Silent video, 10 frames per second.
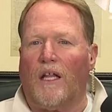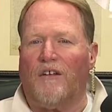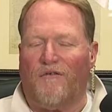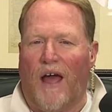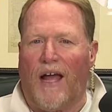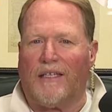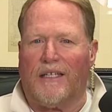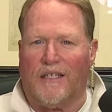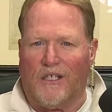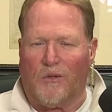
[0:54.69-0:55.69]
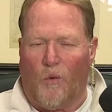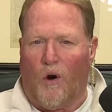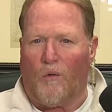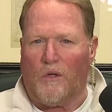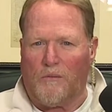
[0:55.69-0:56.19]
on the fact that this
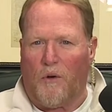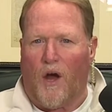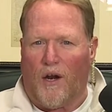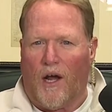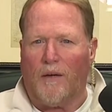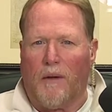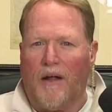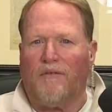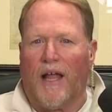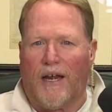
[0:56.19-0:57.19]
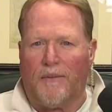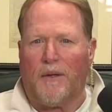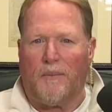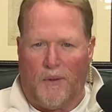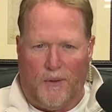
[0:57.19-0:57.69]
war was brought on by
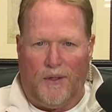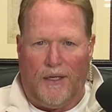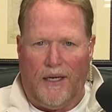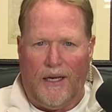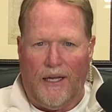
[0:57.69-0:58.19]
Vladimir Putin